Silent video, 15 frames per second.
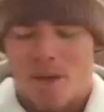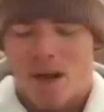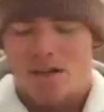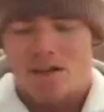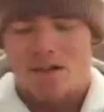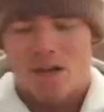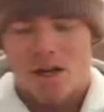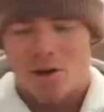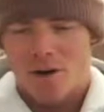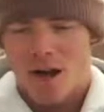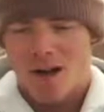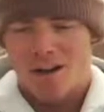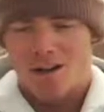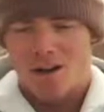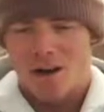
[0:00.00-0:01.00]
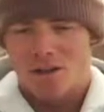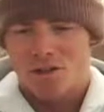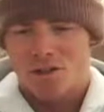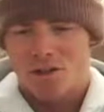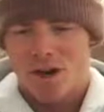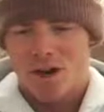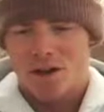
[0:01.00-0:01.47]
back to Telluride and
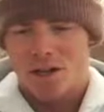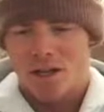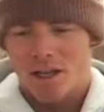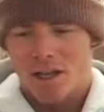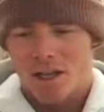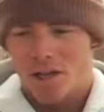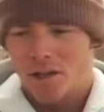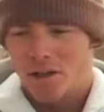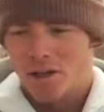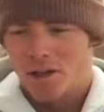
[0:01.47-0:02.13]
concentrate on getting